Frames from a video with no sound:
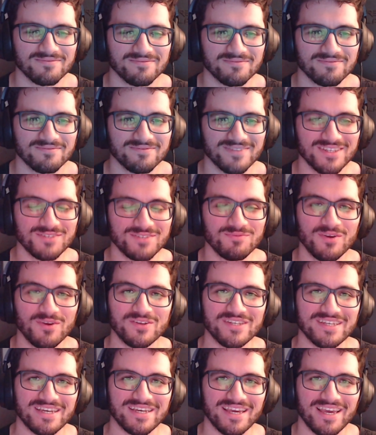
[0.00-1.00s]
This
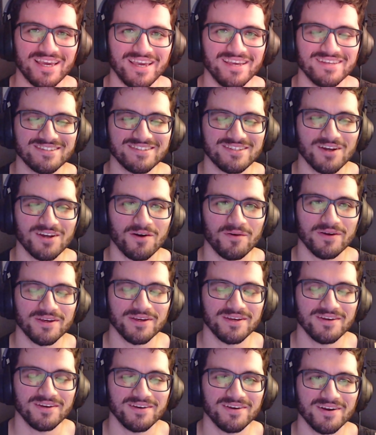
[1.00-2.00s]
music is
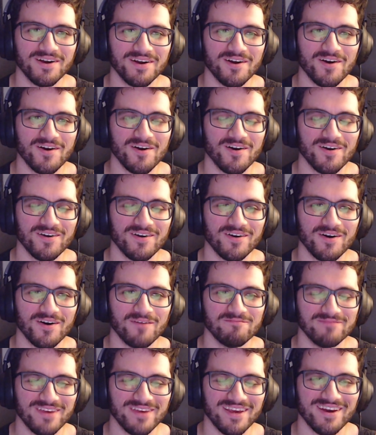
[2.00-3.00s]
going...
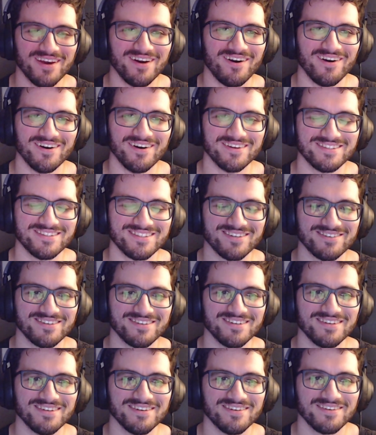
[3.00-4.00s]
Oh, it's so
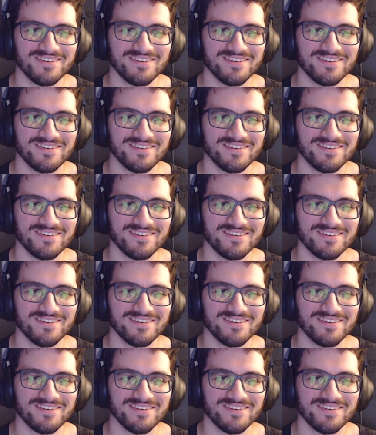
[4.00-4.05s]
cute.